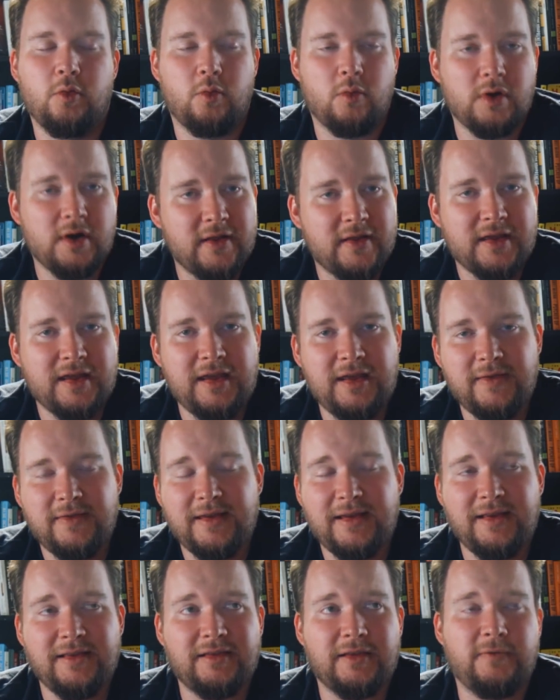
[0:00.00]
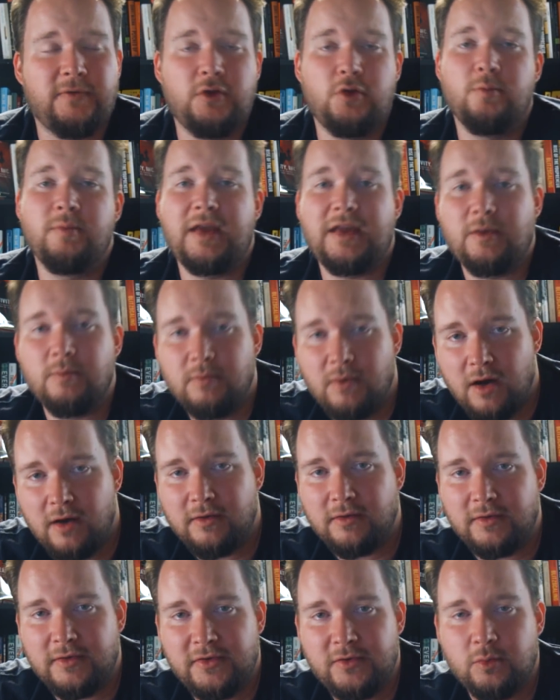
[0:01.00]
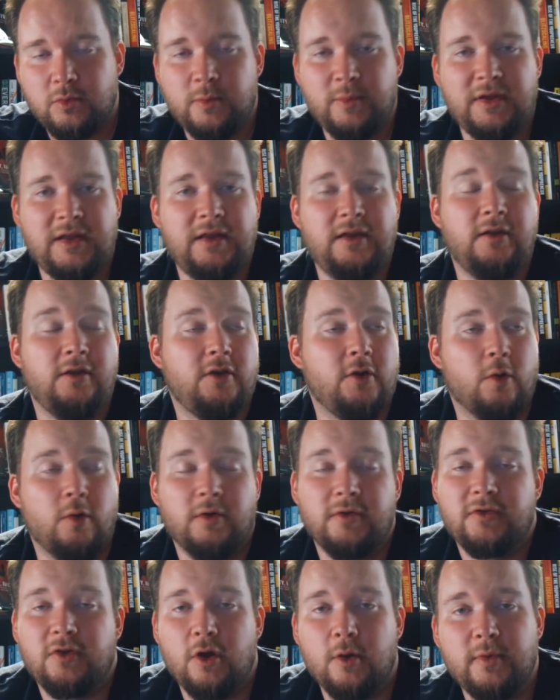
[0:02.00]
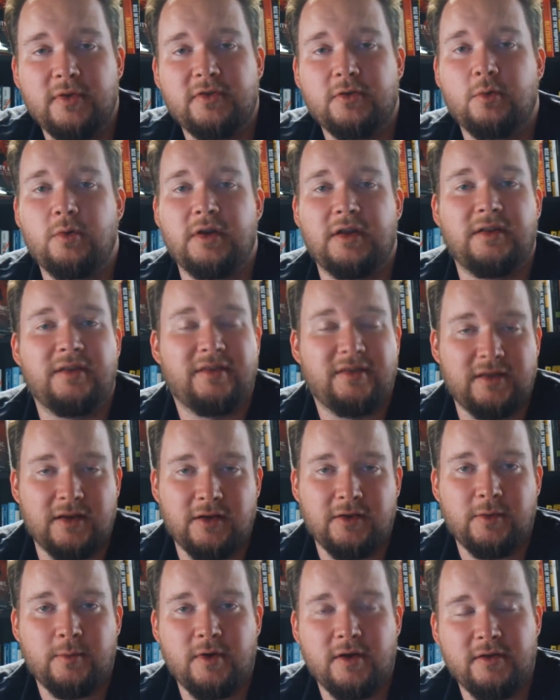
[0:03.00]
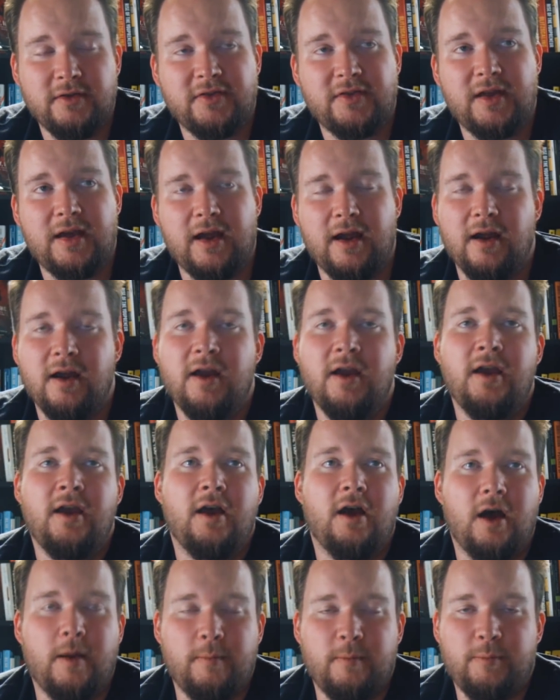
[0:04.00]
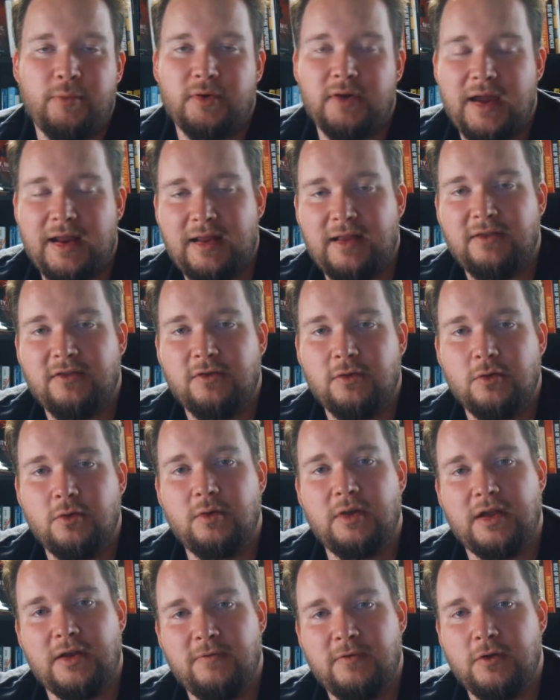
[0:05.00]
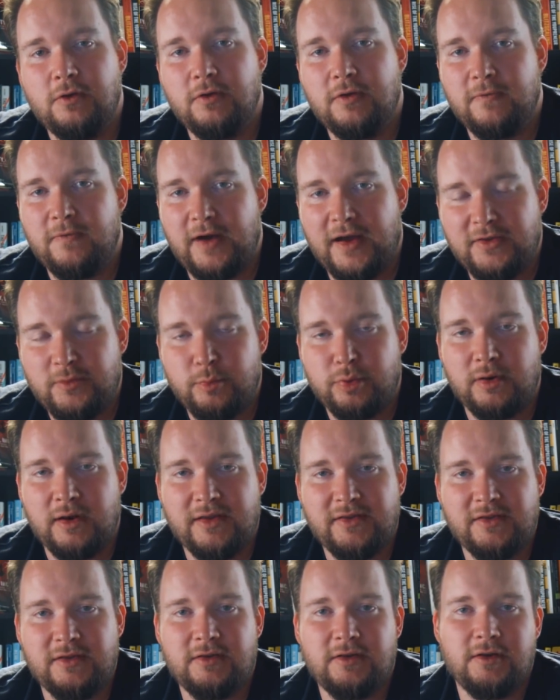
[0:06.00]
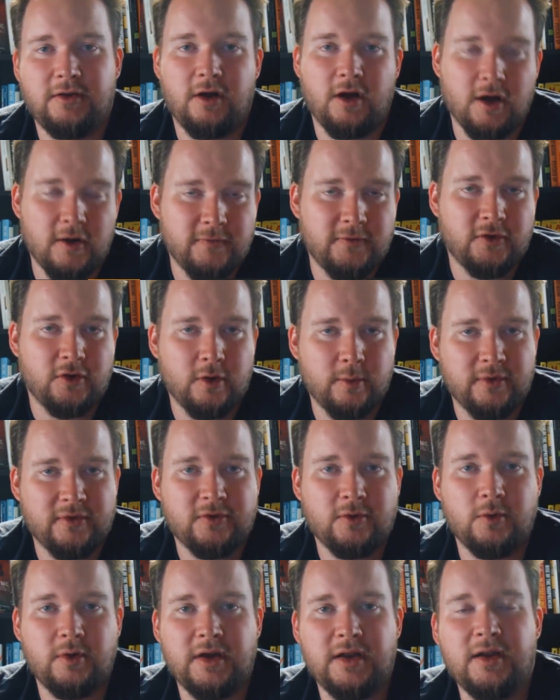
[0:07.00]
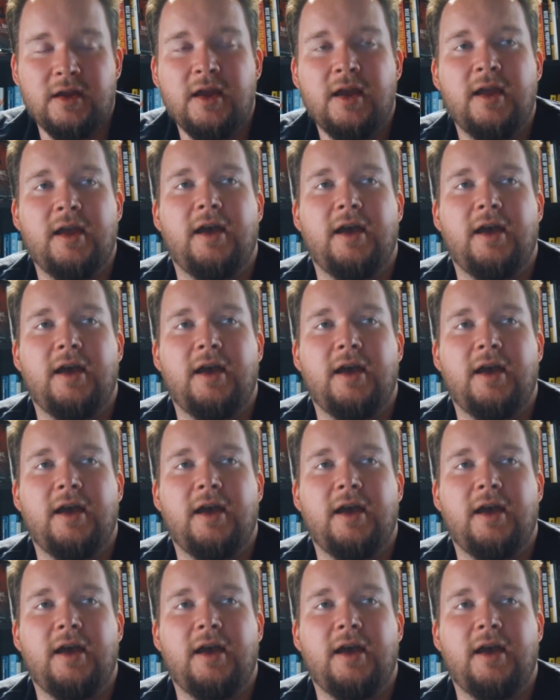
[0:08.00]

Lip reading: one of the key things if you make models would be go on Turbosquid, sell the models there. I'm planning to interview the vice president of Turbosquid,